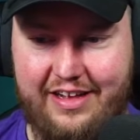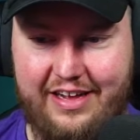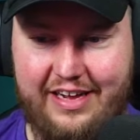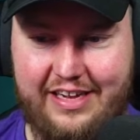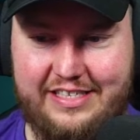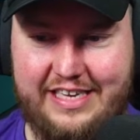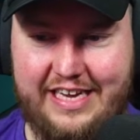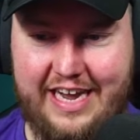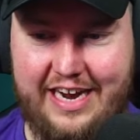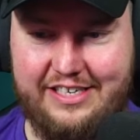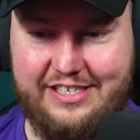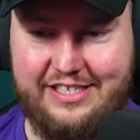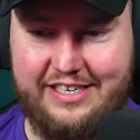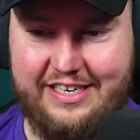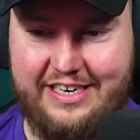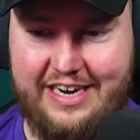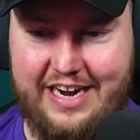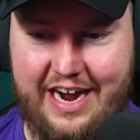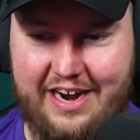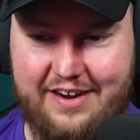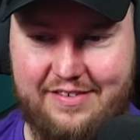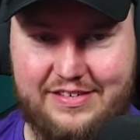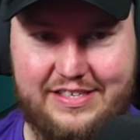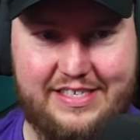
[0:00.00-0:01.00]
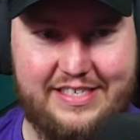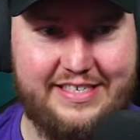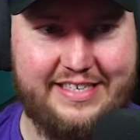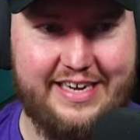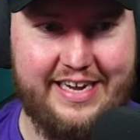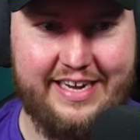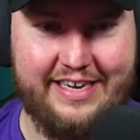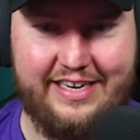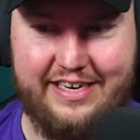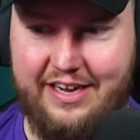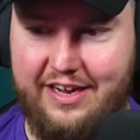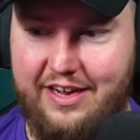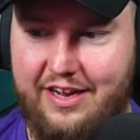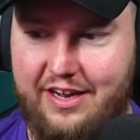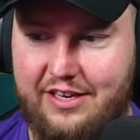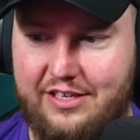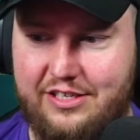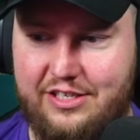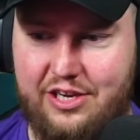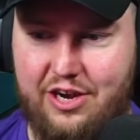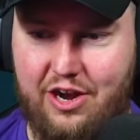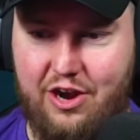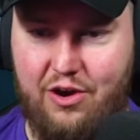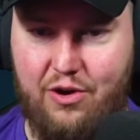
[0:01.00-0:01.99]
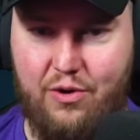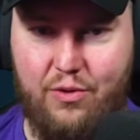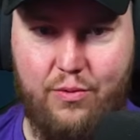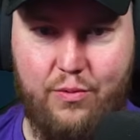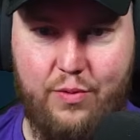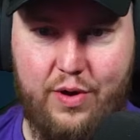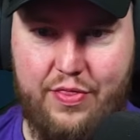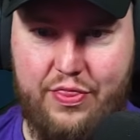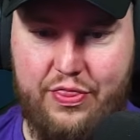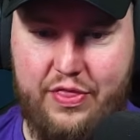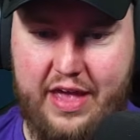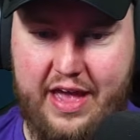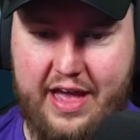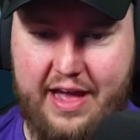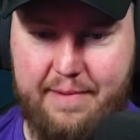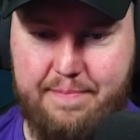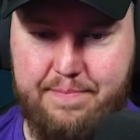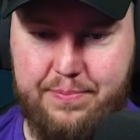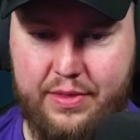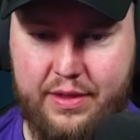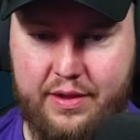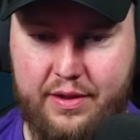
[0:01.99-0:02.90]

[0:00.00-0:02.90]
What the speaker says: It's actually kind of sick. So with that,